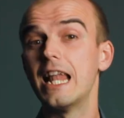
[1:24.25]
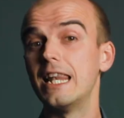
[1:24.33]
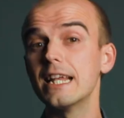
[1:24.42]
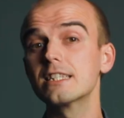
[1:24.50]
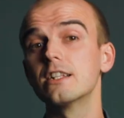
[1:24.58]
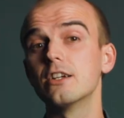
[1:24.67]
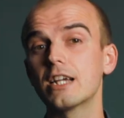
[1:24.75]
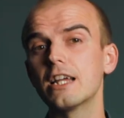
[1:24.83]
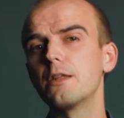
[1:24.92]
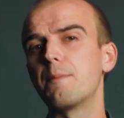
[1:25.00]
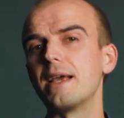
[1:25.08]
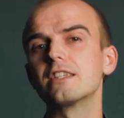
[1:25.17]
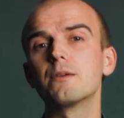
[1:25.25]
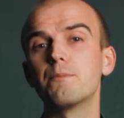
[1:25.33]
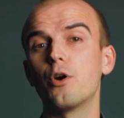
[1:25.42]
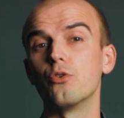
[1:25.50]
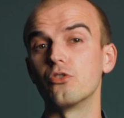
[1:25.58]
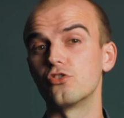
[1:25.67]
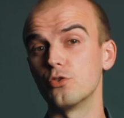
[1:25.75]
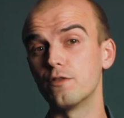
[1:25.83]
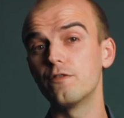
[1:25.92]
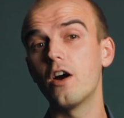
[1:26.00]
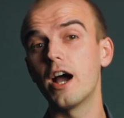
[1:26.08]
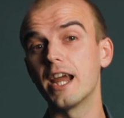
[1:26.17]
Let's look at the base components you'll
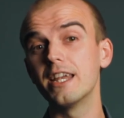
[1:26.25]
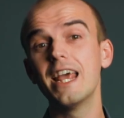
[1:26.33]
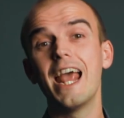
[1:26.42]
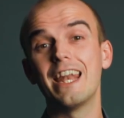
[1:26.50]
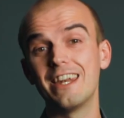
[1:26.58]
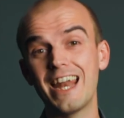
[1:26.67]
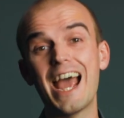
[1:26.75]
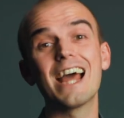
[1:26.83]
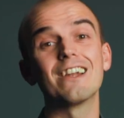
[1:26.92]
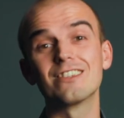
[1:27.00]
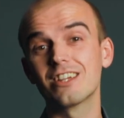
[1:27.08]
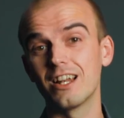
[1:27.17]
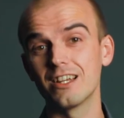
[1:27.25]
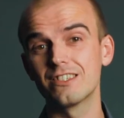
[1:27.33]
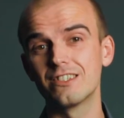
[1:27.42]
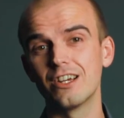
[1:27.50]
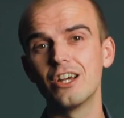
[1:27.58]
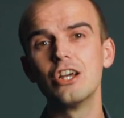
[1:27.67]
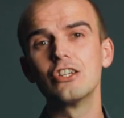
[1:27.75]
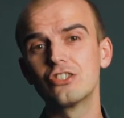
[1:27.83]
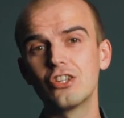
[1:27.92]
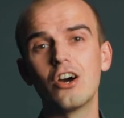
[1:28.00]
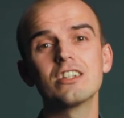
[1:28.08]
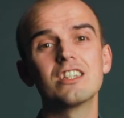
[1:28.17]
find in an Atlas cluster,
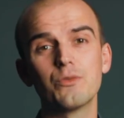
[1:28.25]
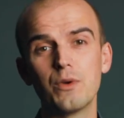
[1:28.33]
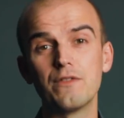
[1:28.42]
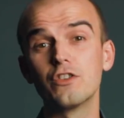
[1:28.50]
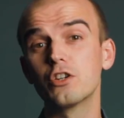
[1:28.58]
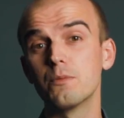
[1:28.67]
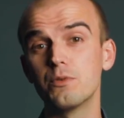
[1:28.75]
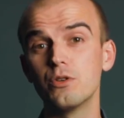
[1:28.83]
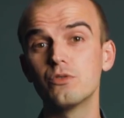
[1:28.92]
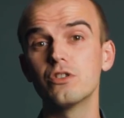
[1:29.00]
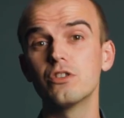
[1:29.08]
starting with the compute